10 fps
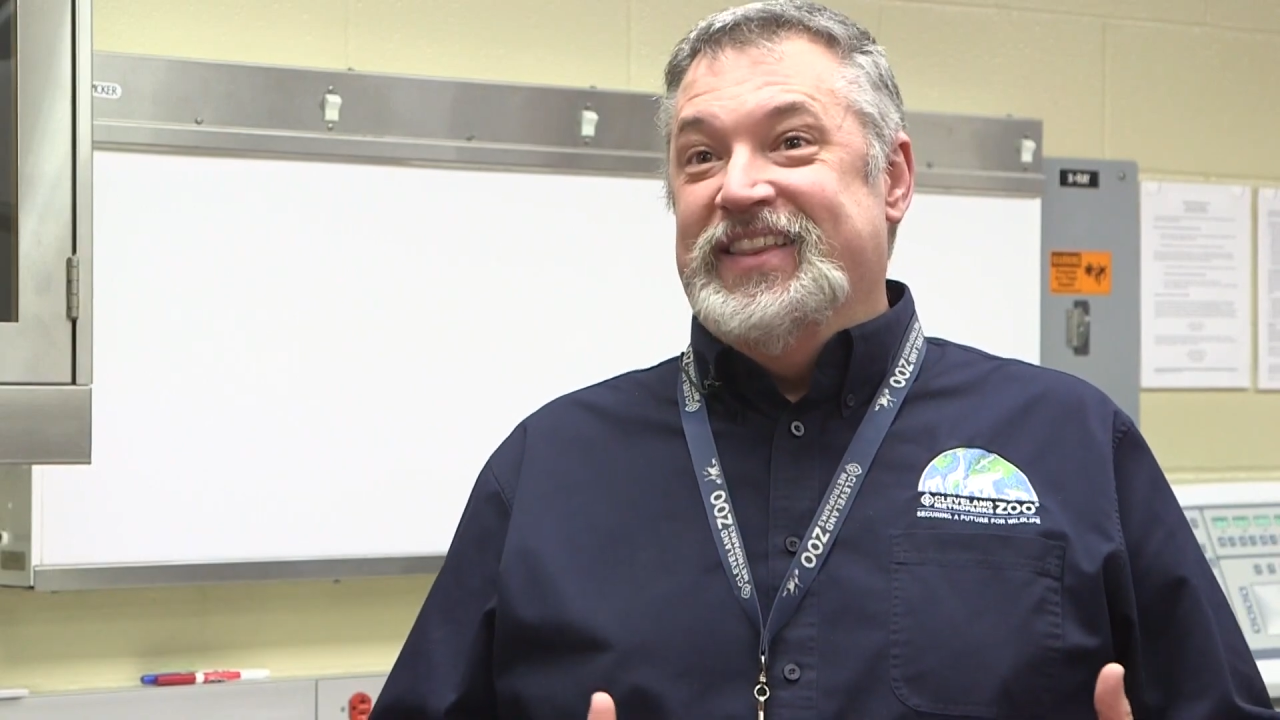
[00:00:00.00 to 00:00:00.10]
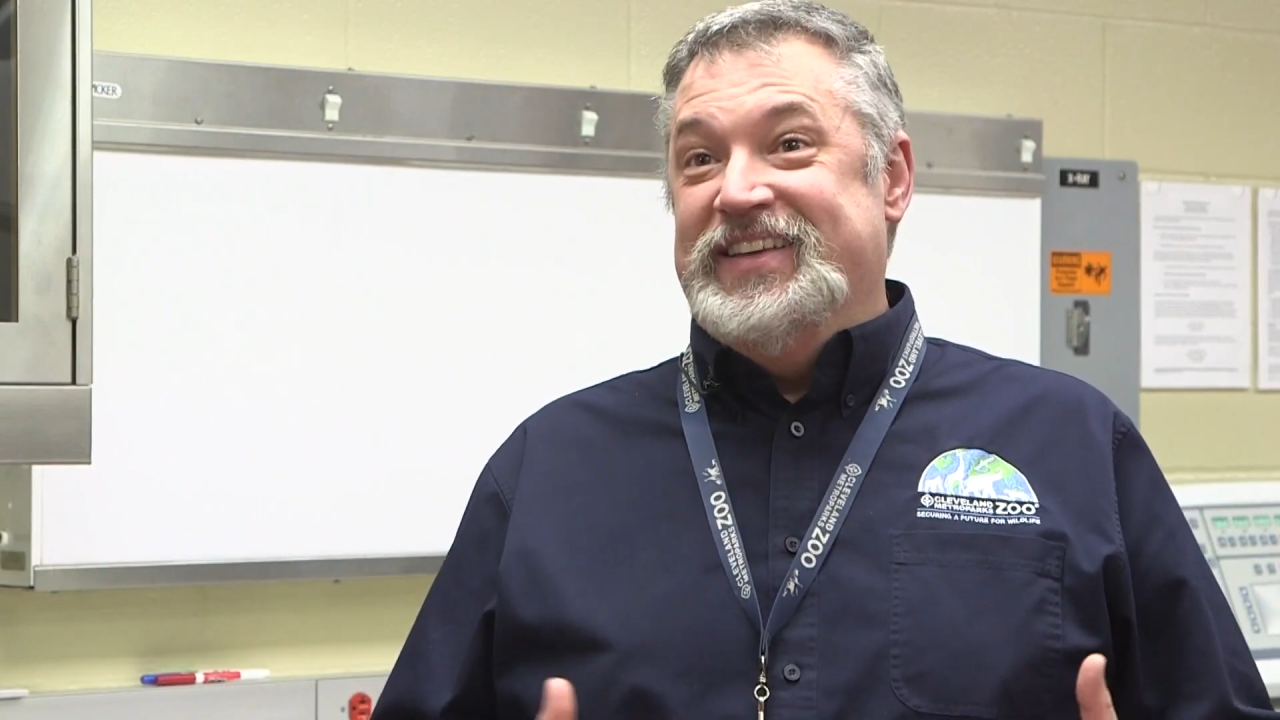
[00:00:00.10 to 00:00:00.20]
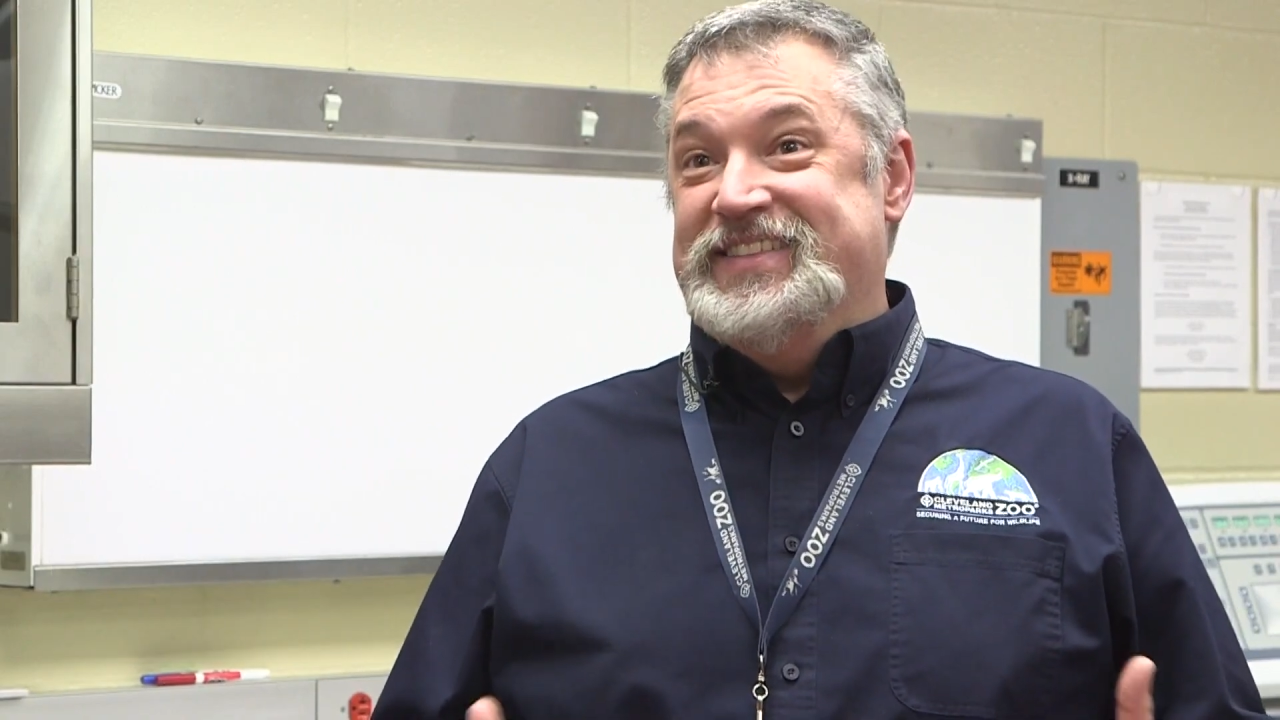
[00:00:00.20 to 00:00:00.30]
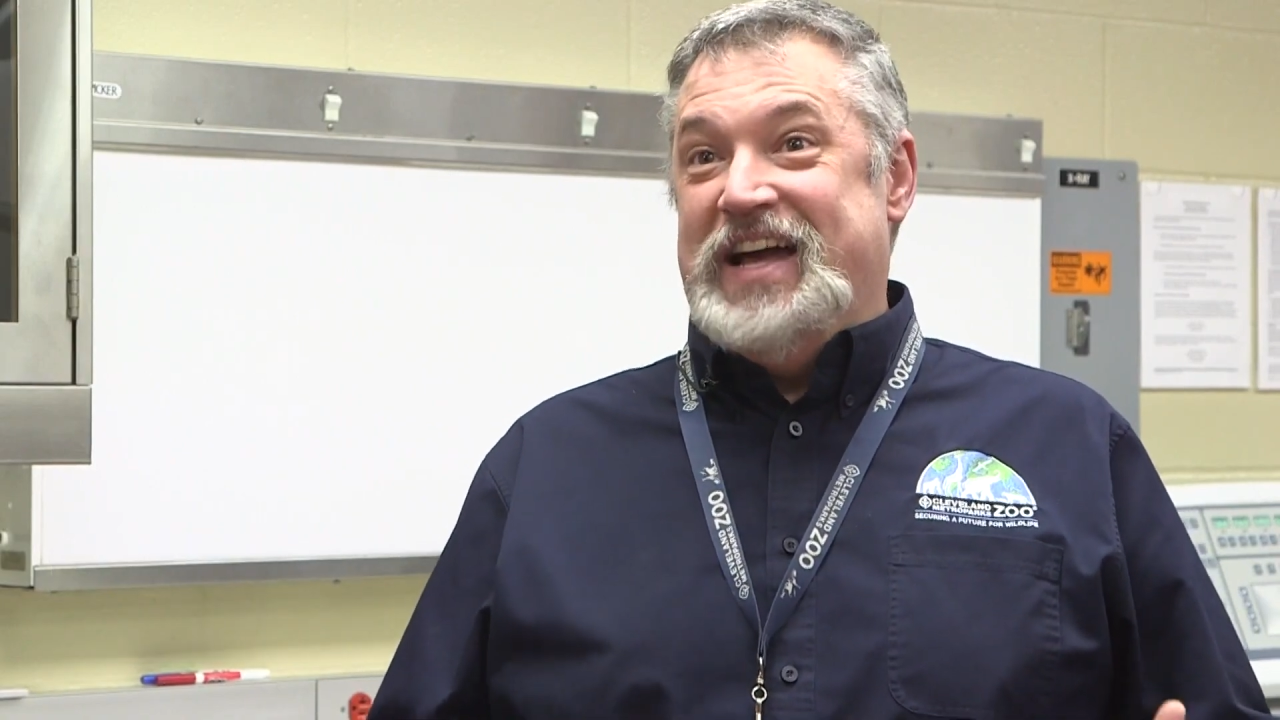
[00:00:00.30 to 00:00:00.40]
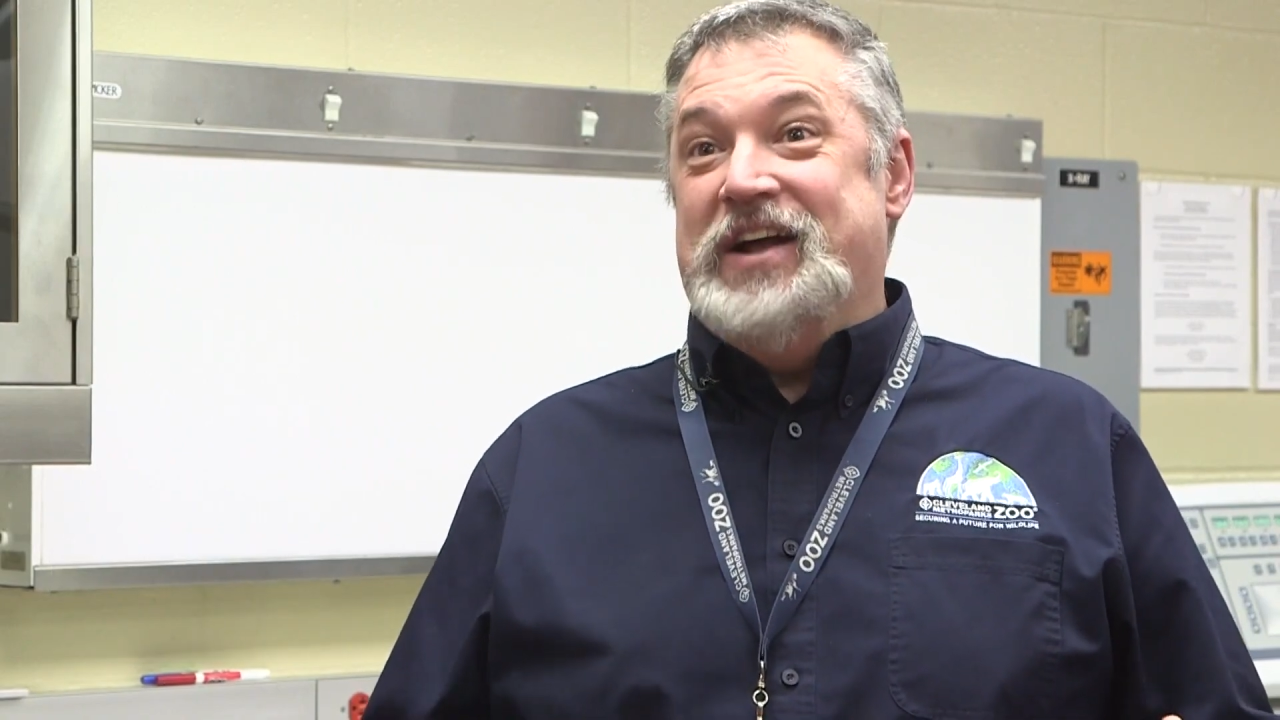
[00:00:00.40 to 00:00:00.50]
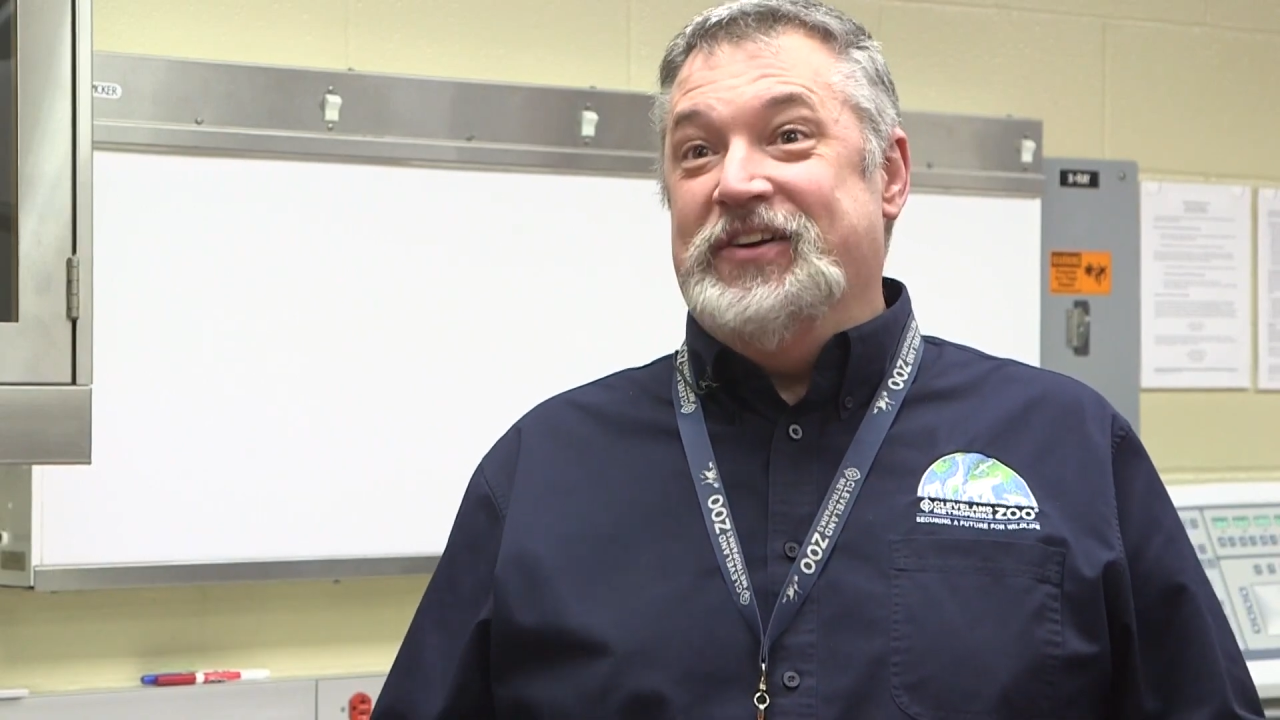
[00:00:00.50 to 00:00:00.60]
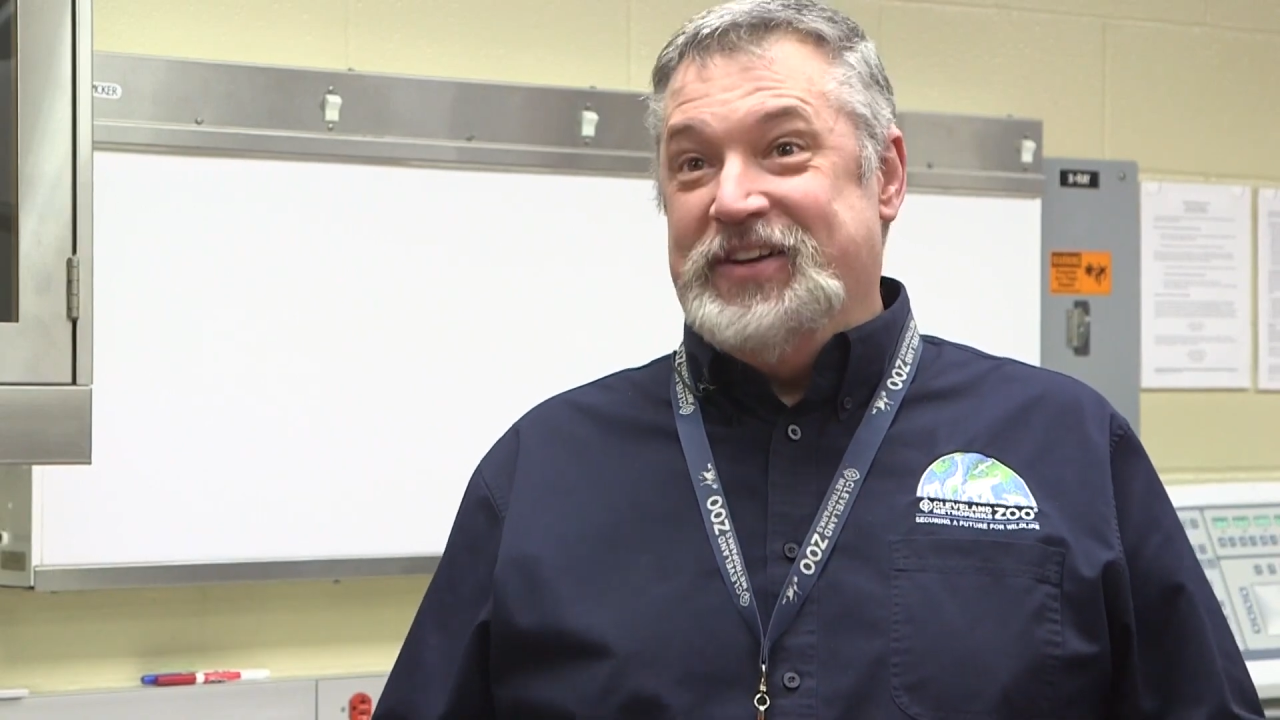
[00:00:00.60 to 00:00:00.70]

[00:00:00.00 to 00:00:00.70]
these tiger